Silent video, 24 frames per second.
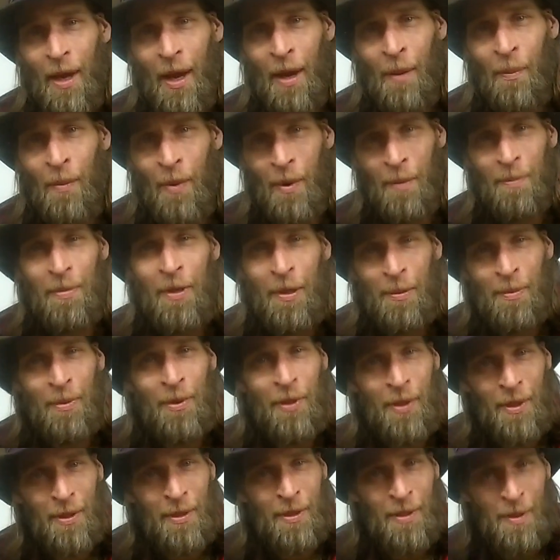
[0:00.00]
I want people
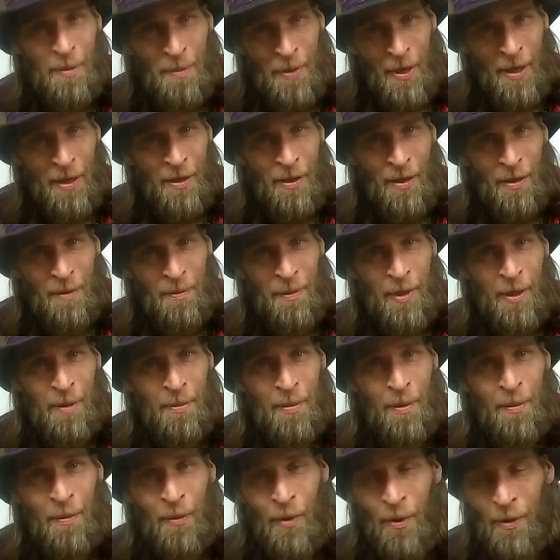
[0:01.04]
to depend on me,
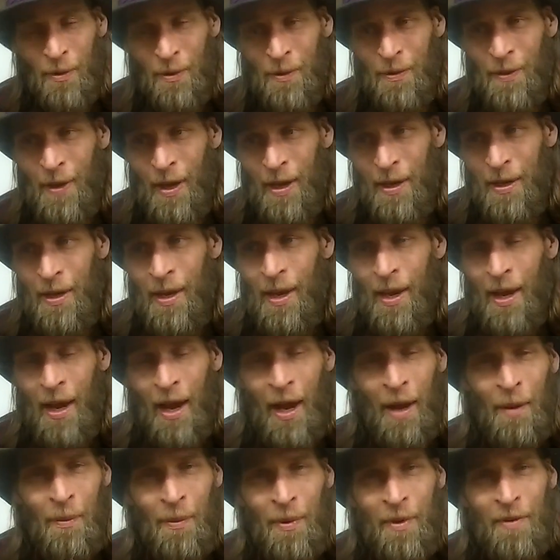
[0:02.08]
but more than that,
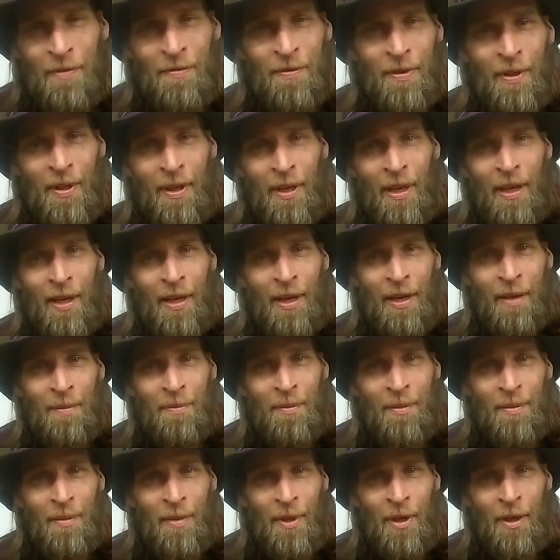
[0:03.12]
I want to feel like
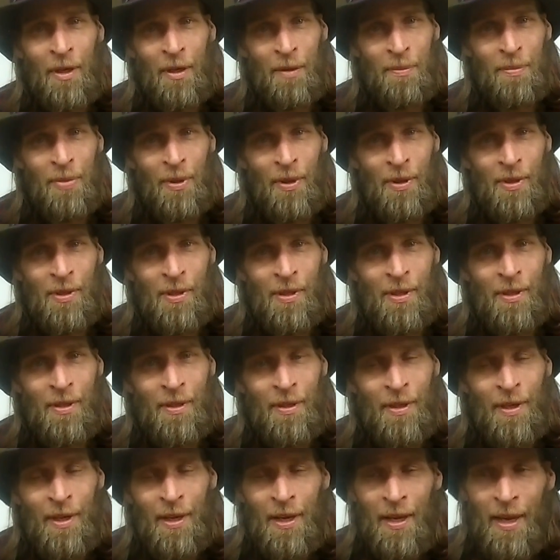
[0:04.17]
I'm a good person.
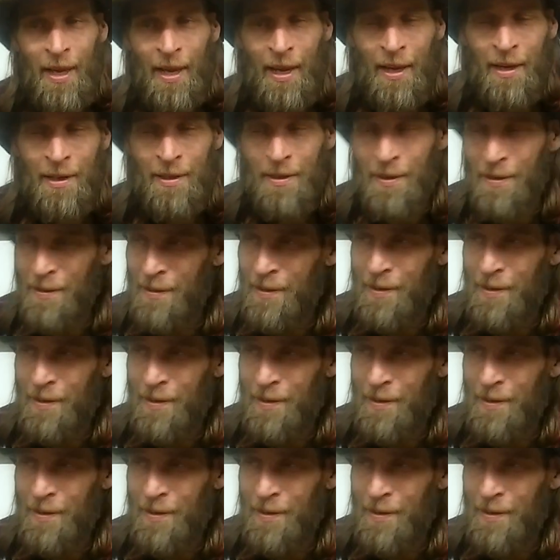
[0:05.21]
And